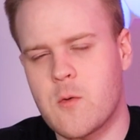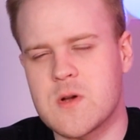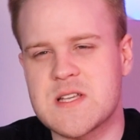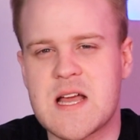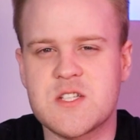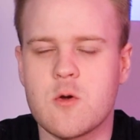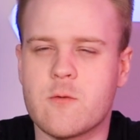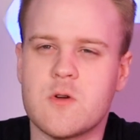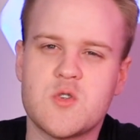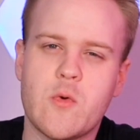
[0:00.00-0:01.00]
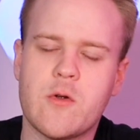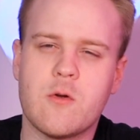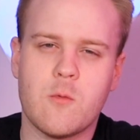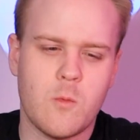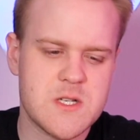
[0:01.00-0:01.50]
I was asked over on
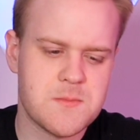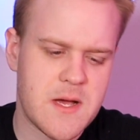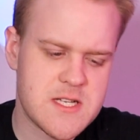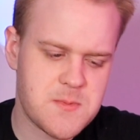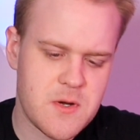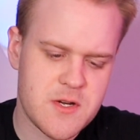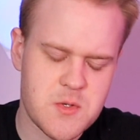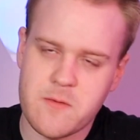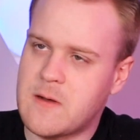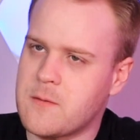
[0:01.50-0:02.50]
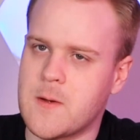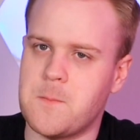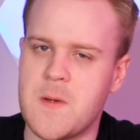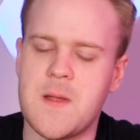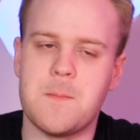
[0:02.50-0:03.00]
Twitter, what has my experience with Final Cut
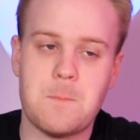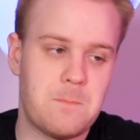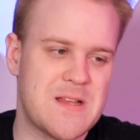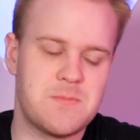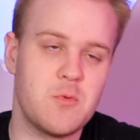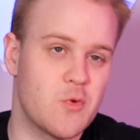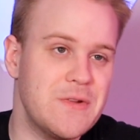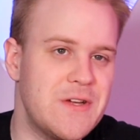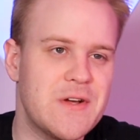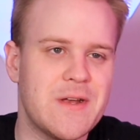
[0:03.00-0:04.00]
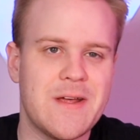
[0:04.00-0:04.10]
been? It's been really good,